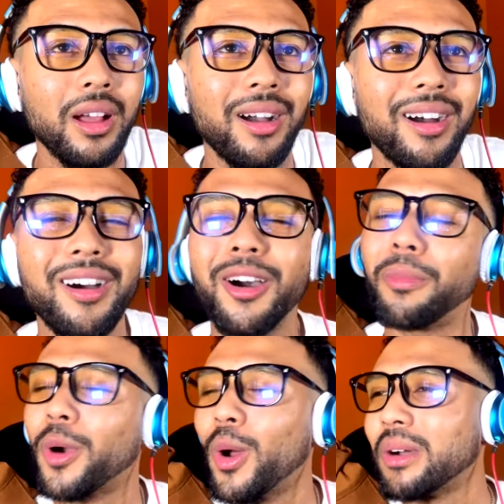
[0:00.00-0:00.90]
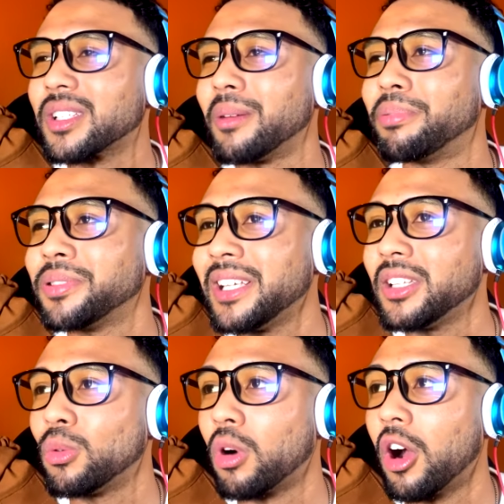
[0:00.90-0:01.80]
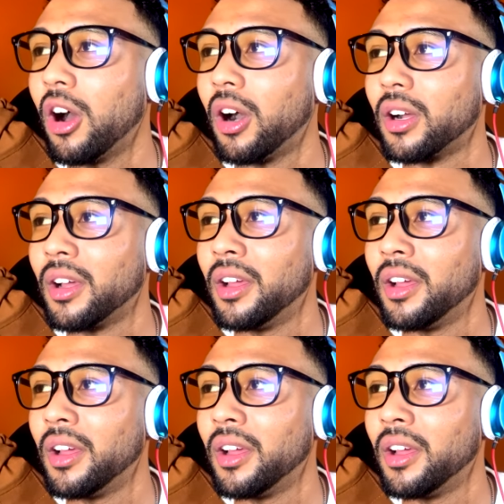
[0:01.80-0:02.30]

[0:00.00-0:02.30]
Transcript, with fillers: Oh, bro, I was completely wrong.